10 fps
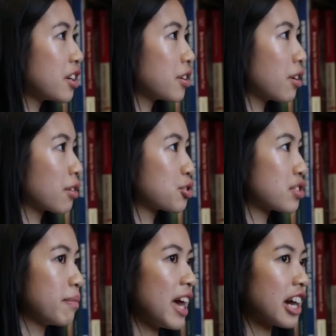a week ago,
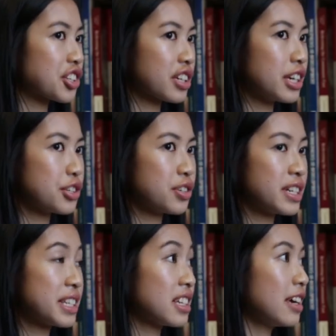Trump actually
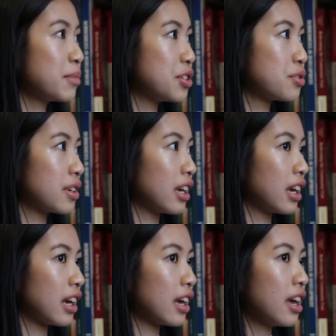issued a statement
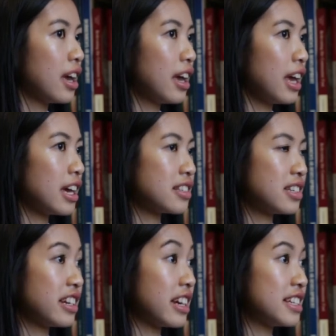during a
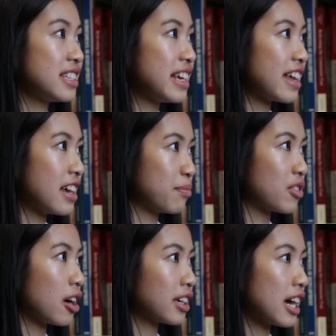
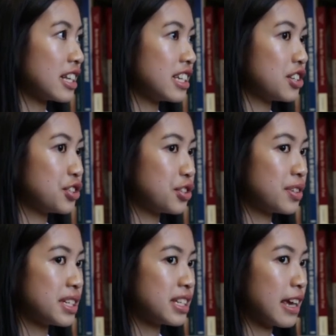CNN broadcast. He
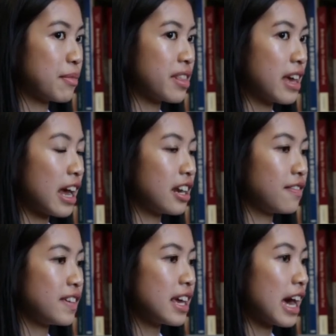issued a statement that
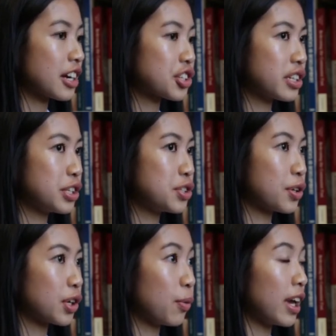if he actually
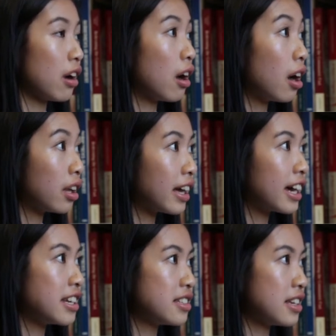took away all
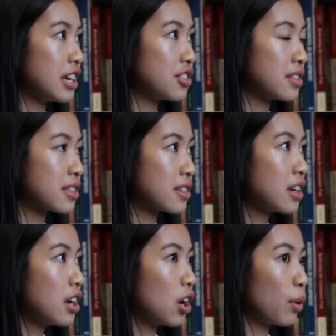ICE
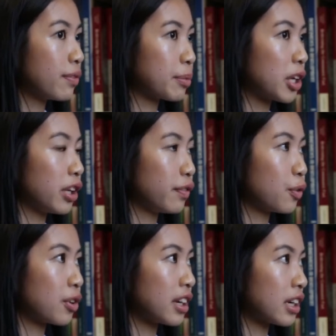agents away from
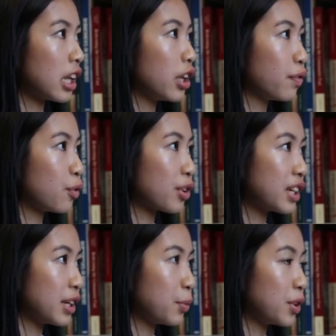California,
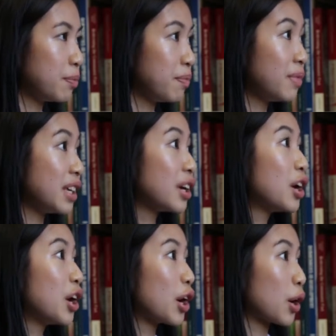California would be,
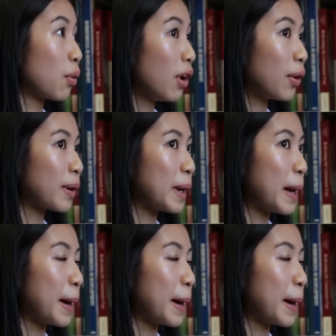quote,